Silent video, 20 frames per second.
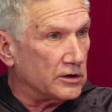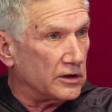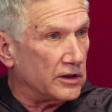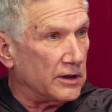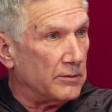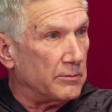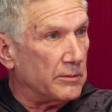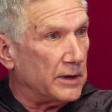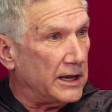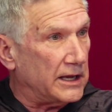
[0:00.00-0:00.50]
to
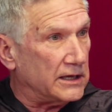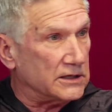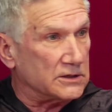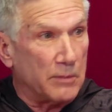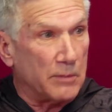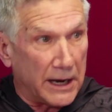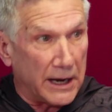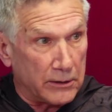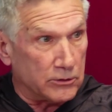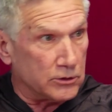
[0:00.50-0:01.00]
them as
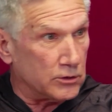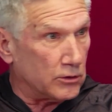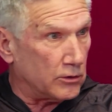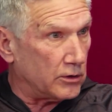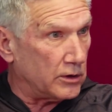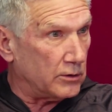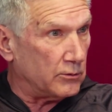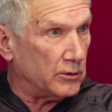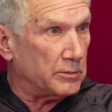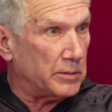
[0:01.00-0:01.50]

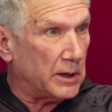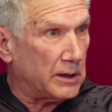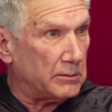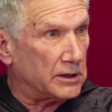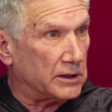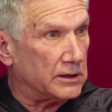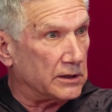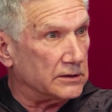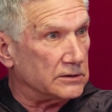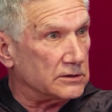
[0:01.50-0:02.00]
migratory
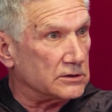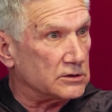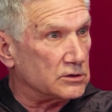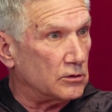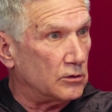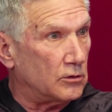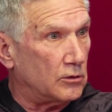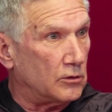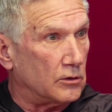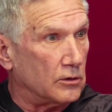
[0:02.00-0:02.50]
Republicans,
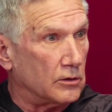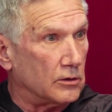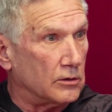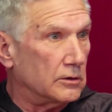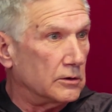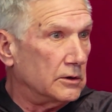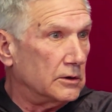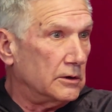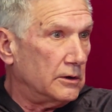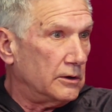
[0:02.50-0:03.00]
or,
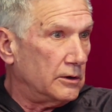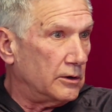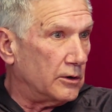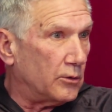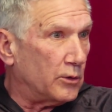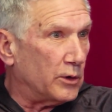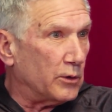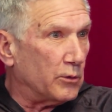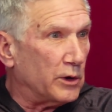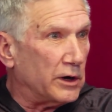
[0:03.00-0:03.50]

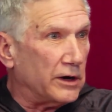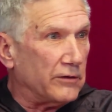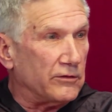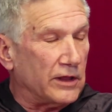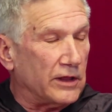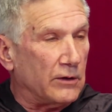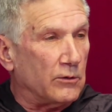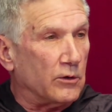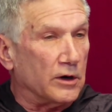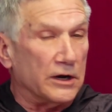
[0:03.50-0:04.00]
whatever
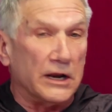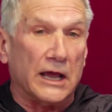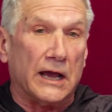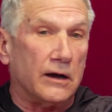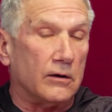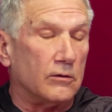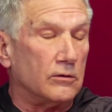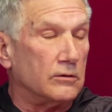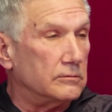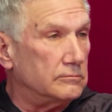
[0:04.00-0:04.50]
they were
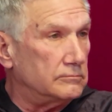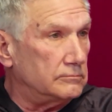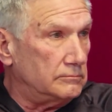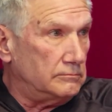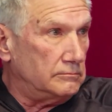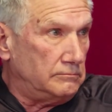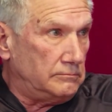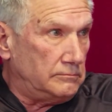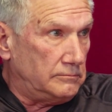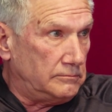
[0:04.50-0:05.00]
now.
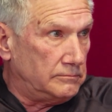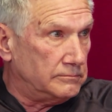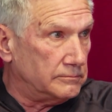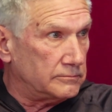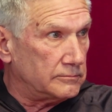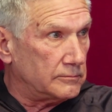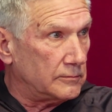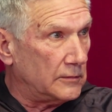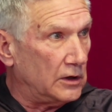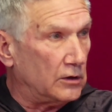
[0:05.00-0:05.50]

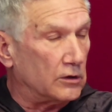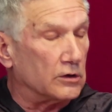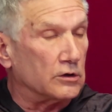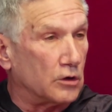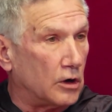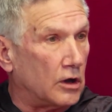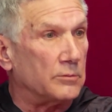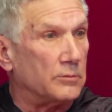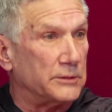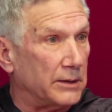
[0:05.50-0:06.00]
You can
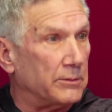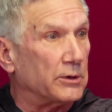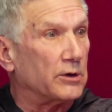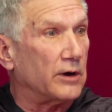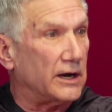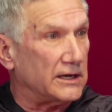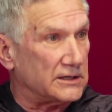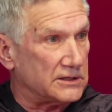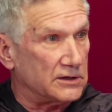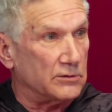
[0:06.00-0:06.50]
call them
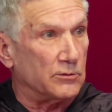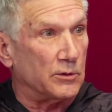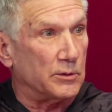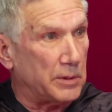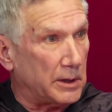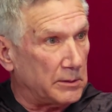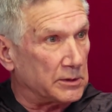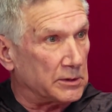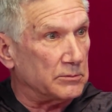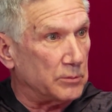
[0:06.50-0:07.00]
Democrats in the
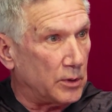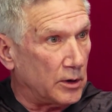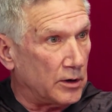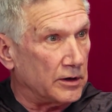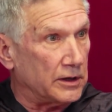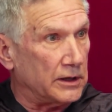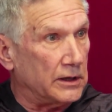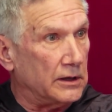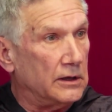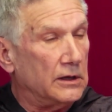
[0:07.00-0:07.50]
Republican
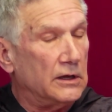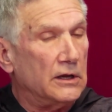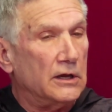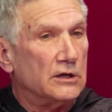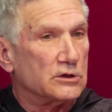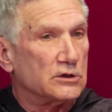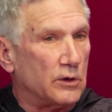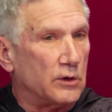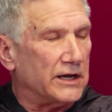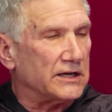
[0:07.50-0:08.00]
Party.
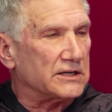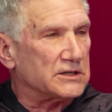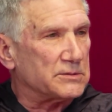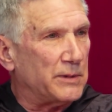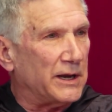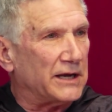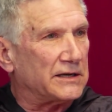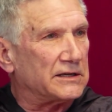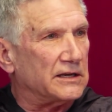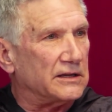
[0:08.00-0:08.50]
So I
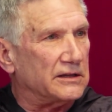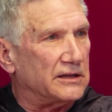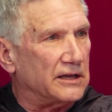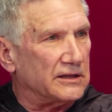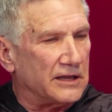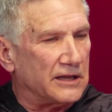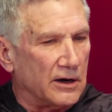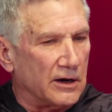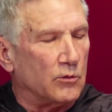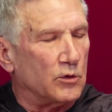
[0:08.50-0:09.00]
expected
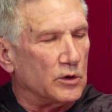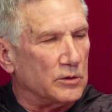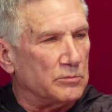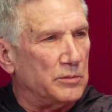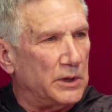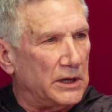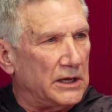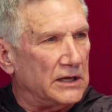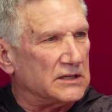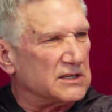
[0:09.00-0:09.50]
that there would
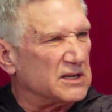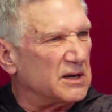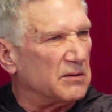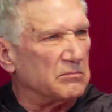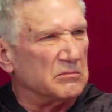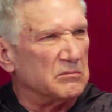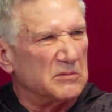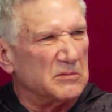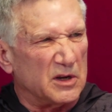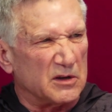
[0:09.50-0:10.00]
be
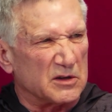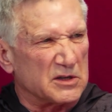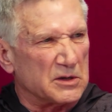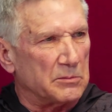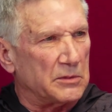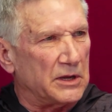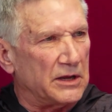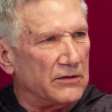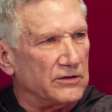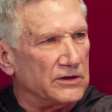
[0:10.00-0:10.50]
some
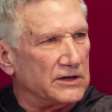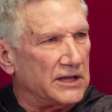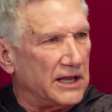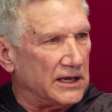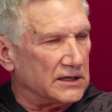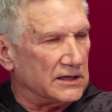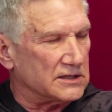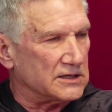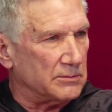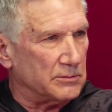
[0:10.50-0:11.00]
give and
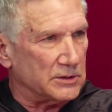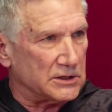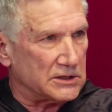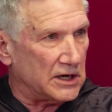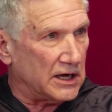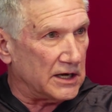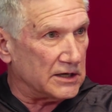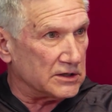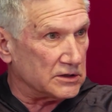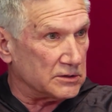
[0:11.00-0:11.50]
take and some
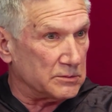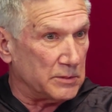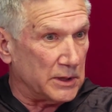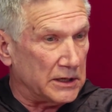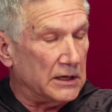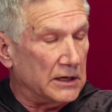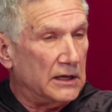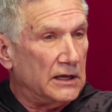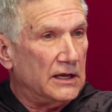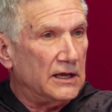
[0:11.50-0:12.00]
massages, but
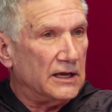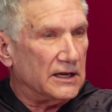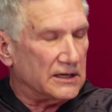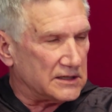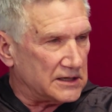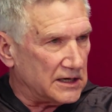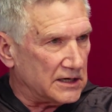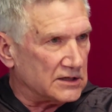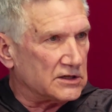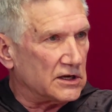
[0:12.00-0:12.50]

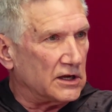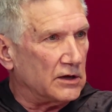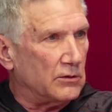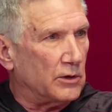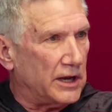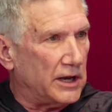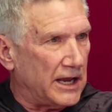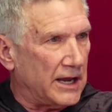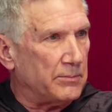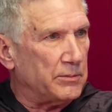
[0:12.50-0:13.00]
essentially
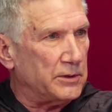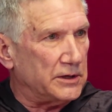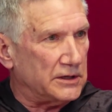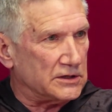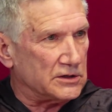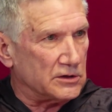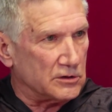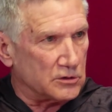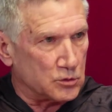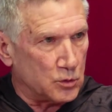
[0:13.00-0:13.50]
what happened
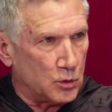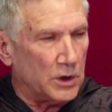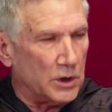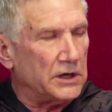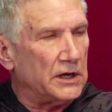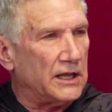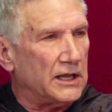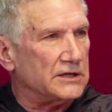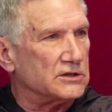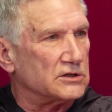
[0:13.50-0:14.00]
is there's
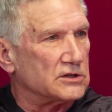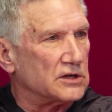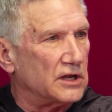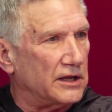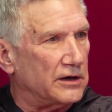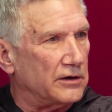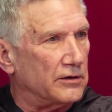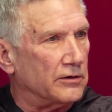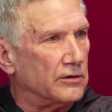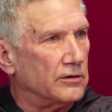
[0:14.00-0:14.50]
one
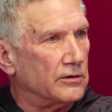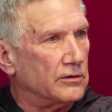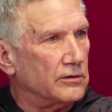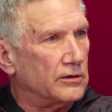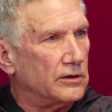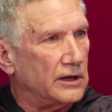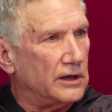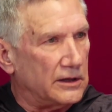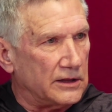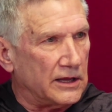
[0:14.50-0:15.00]
legislator
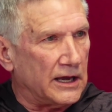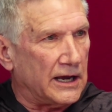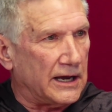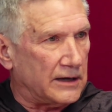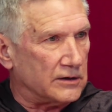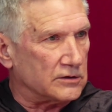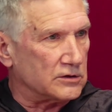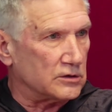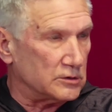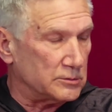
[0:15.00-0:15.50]
in the
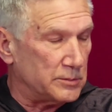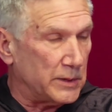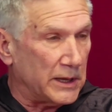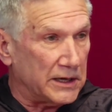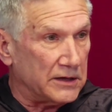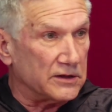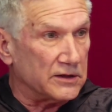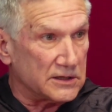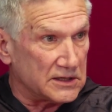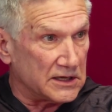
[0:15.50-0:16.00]
House who's
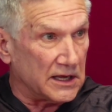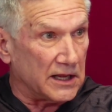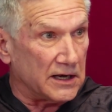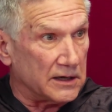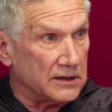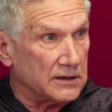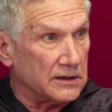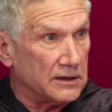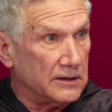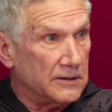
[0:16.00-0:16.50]
been in the
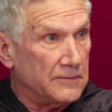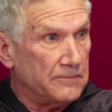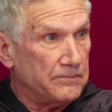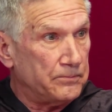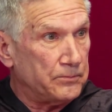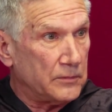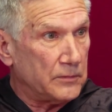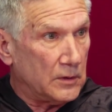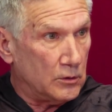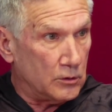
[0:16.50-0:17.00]
Senate
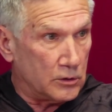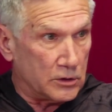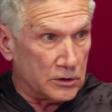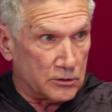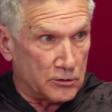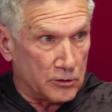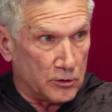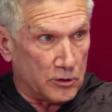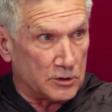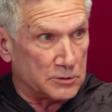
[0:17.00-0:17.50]
who
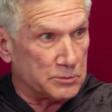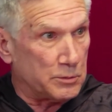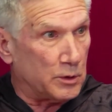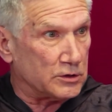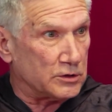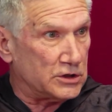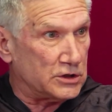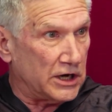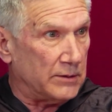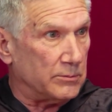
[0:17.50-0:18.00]
controls
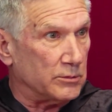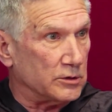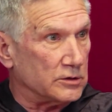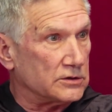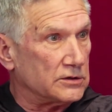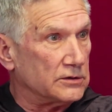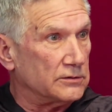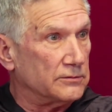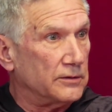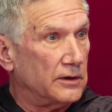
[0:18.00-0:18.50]
both
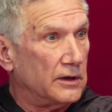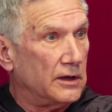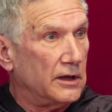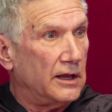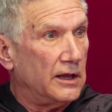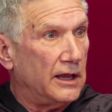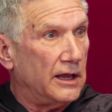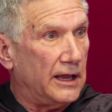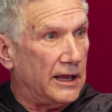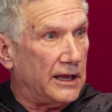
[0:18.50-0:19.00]
chambers.
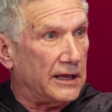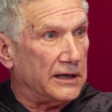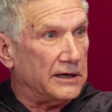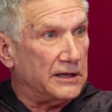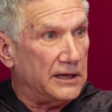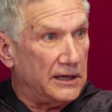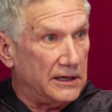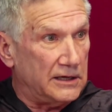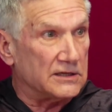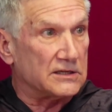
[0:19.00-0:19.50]
And
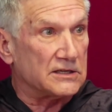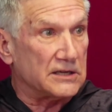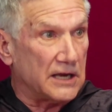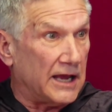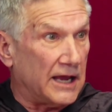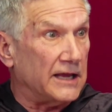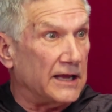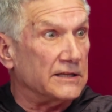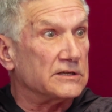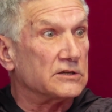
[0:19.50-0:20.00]
he
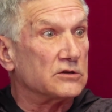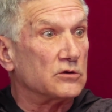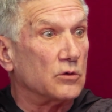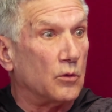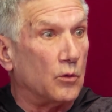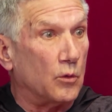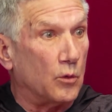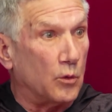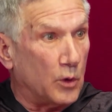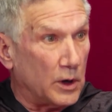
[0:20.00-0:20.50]
decides
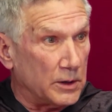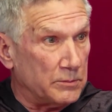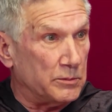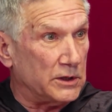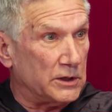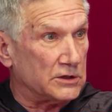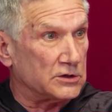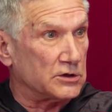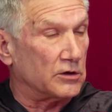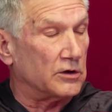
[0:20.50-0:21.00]
what
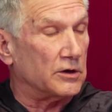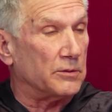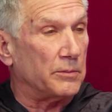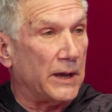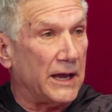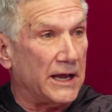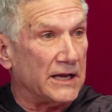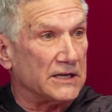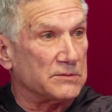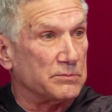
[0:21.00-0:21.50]
bills are going to
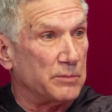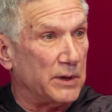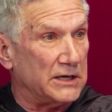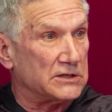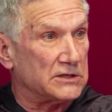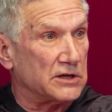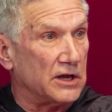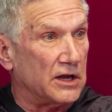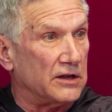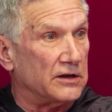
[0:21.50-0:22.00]
pass
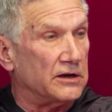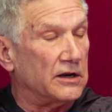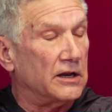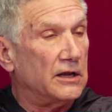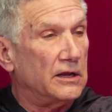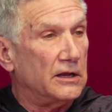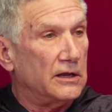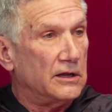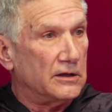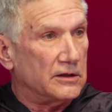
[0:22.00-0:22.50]
based on
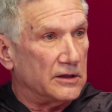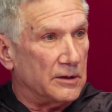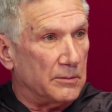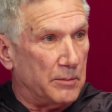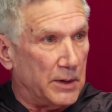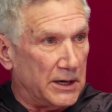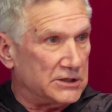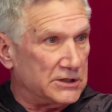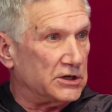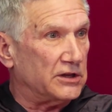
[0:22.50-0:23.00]
the
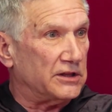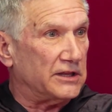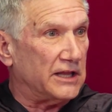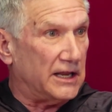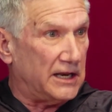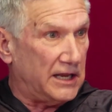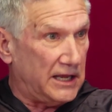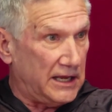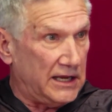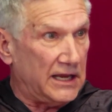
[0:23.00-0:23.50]
budget
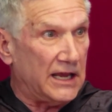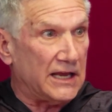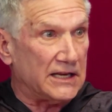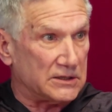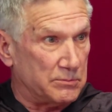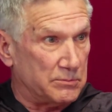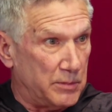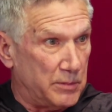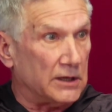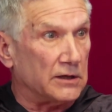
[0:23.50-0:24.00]
that he
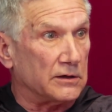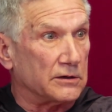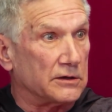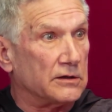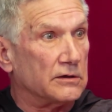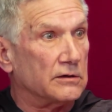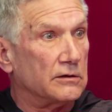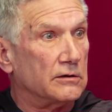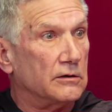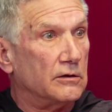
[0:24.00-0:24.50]
has built
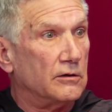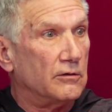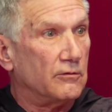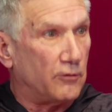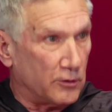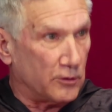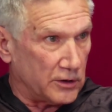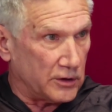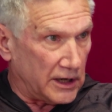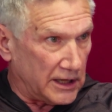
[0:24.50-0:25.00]

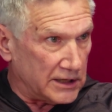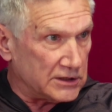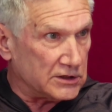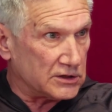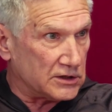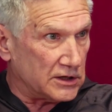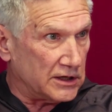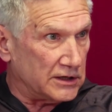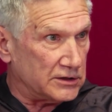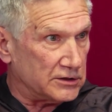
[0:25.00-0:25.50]
for the
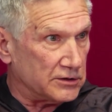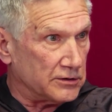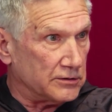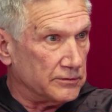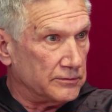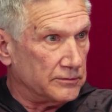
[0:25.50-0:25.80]
legislature.